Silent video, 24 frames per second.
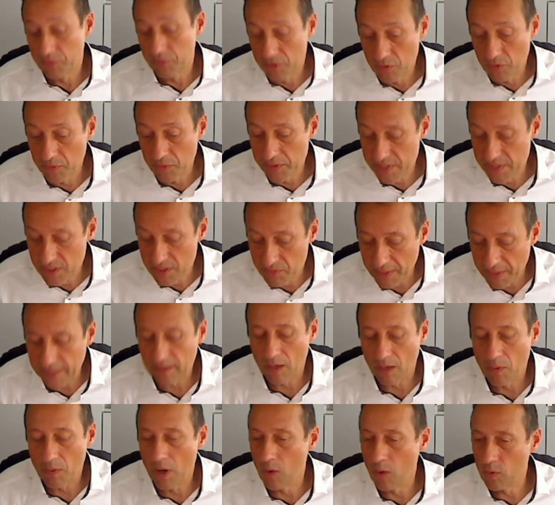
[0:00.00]
to restrict
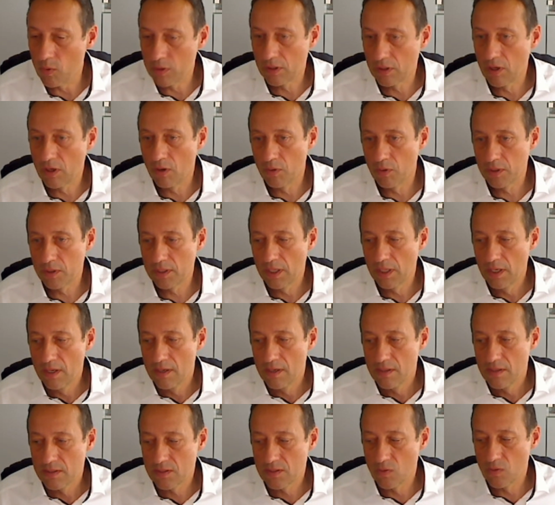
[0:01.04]
our own code.
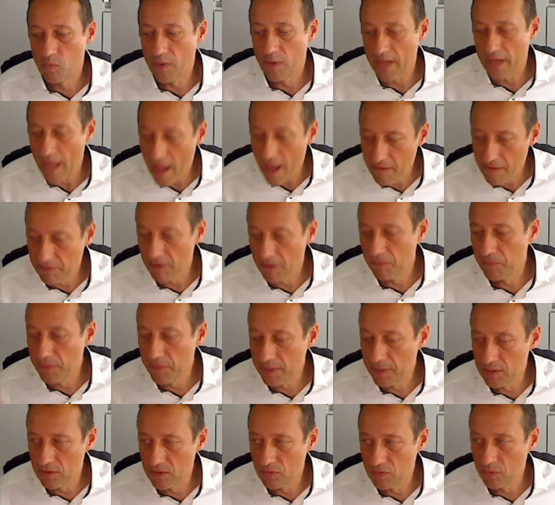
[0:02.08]
So whatever we
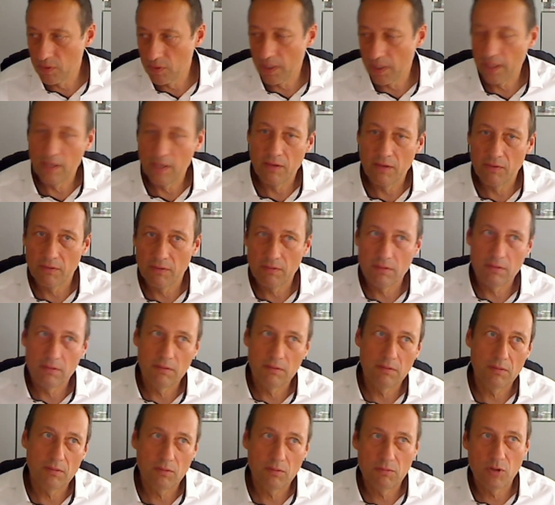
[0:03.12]
do in
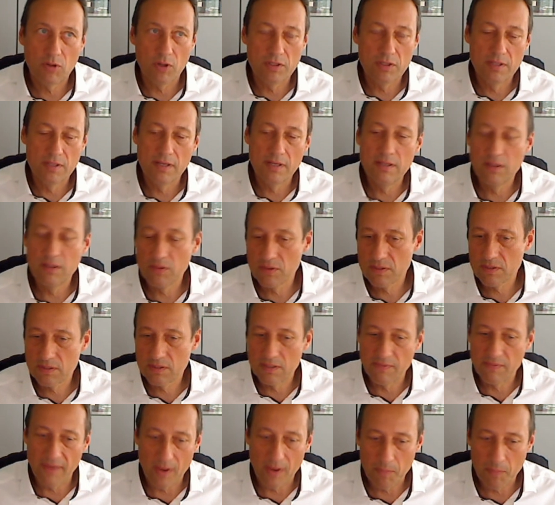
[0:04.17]
continuous
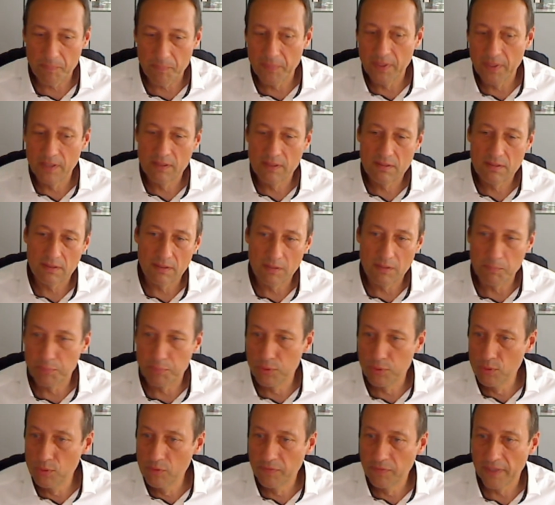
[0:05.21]
development, in
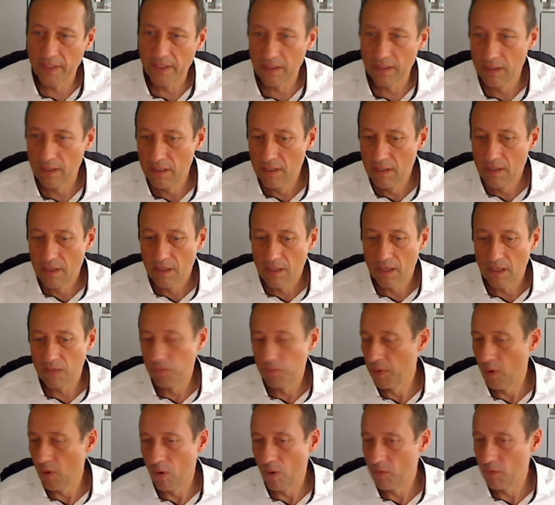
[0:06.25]
improving, it
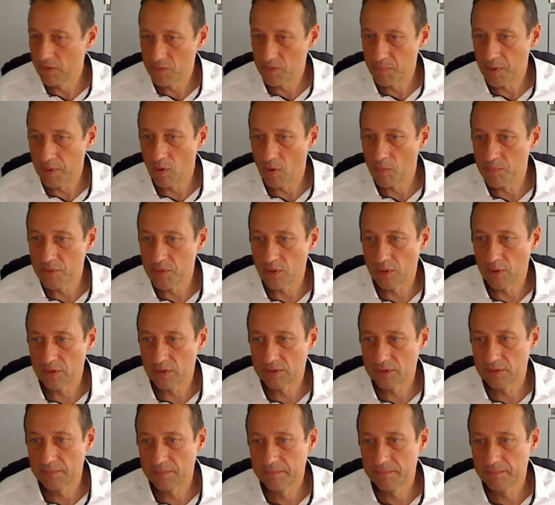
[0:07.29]
will always be open source.